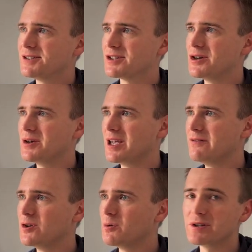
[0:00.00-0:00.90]
So
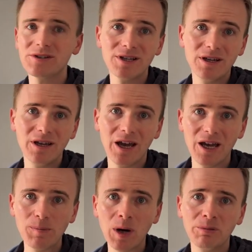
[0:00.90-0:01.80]
if you want to see
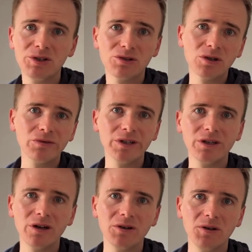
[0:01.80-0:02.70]
a Bubble tutorial
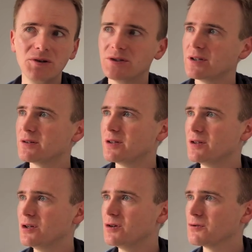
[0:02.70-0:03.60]
video using the
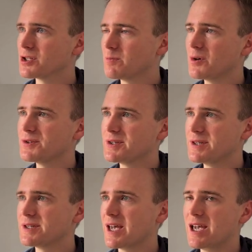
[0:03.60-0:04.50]
new
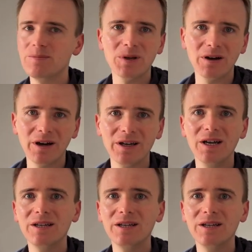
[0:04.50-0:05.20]
Responses API,